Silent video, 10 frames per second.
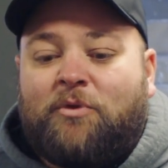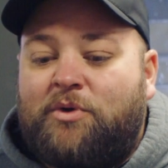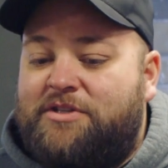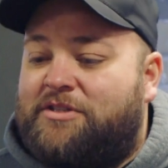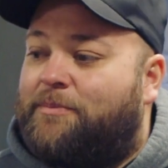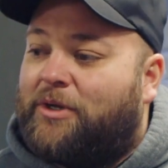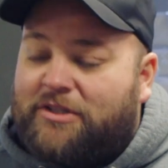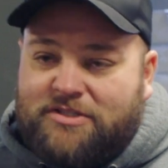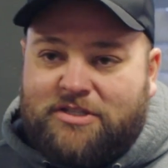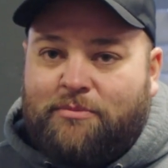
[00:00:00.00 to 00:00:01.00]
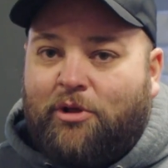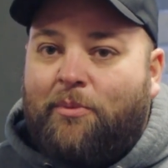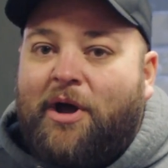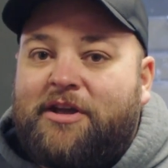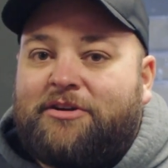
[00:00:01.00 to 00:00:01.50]
we typically see
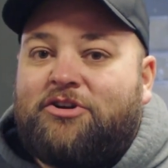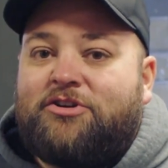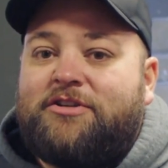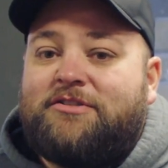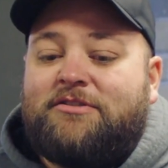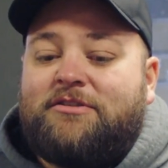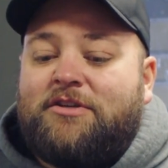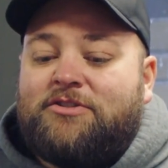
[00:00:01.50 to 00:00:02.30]
blow-by increase.